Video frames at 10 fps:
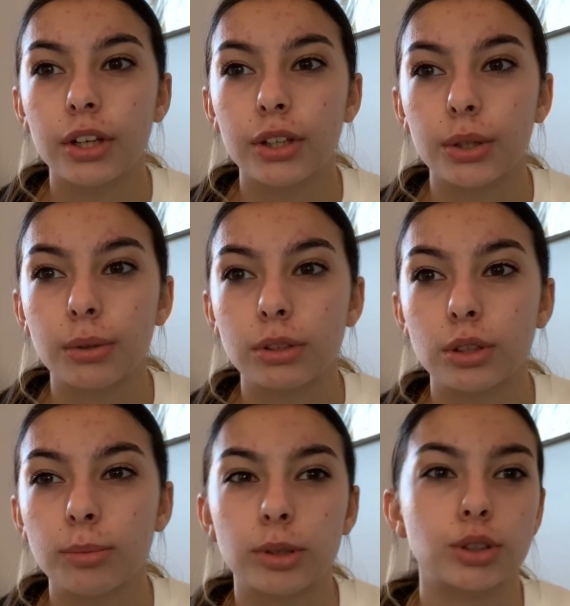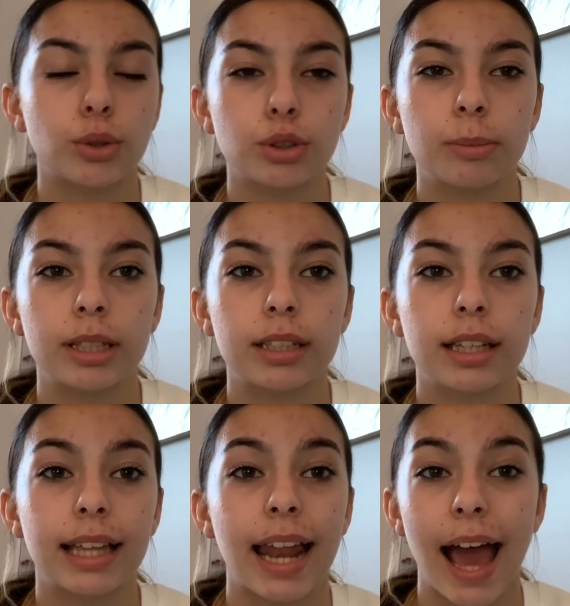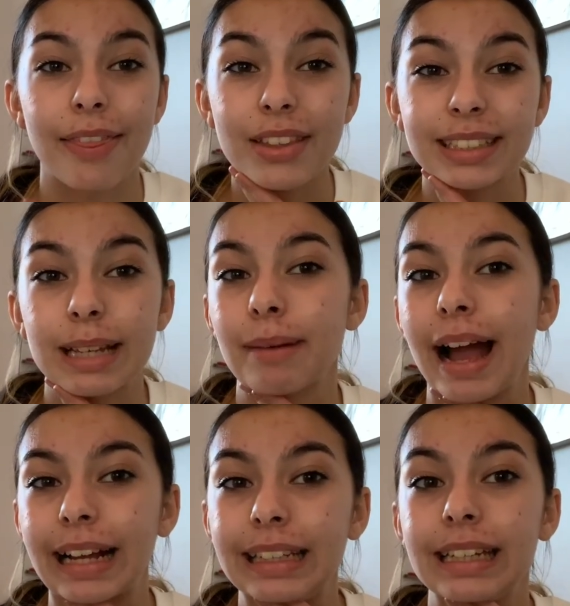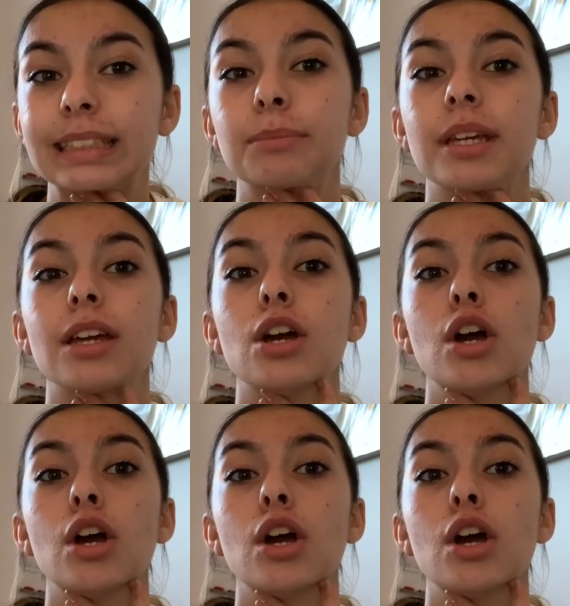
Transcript: YouTube or social media that had the same acne as me,